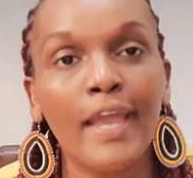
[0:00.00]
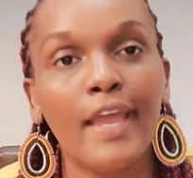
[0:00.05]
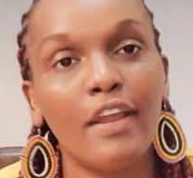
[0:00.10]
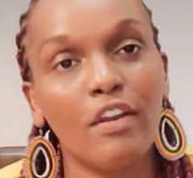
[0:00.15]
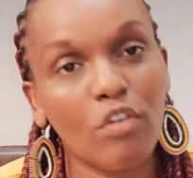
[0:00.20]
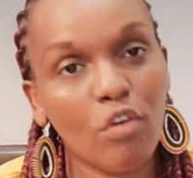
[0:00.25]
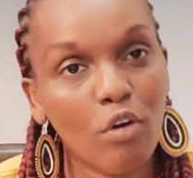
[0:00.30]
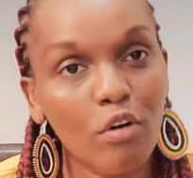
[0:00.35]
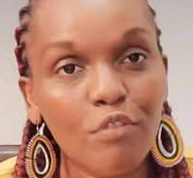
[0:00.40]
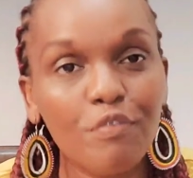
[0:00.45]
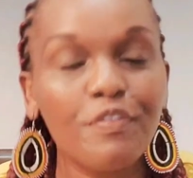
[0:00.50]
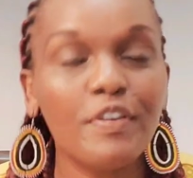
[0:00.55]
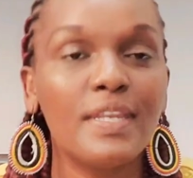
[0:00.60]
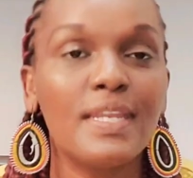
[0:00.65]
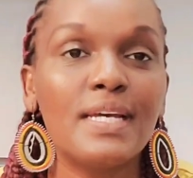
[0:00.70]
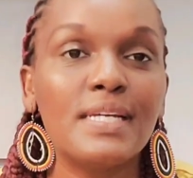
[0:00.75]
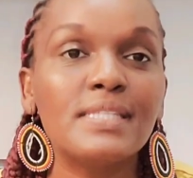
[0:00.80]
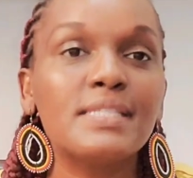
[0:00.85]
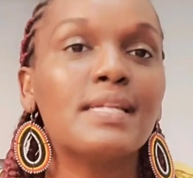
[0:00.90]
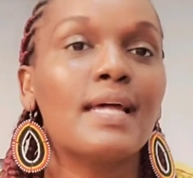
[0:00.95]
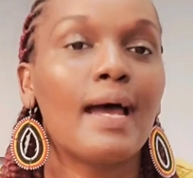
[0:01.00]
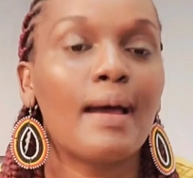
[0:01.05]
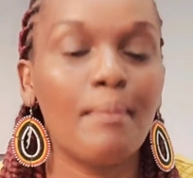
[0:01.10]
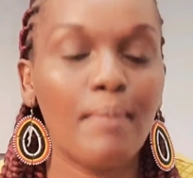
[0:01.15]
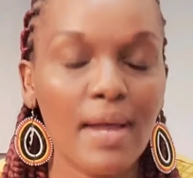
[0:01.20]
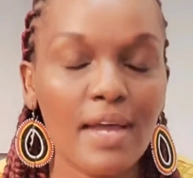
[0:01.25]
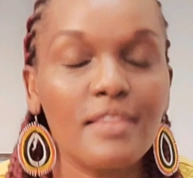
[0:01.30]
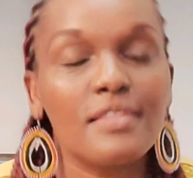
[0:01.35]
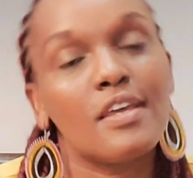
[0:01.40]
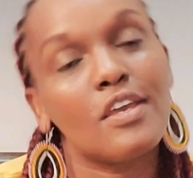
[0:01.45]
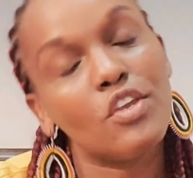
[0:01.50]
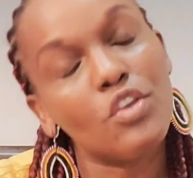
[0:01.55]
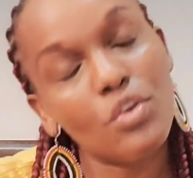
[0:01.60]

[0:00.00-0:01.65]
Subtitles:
and confidence among the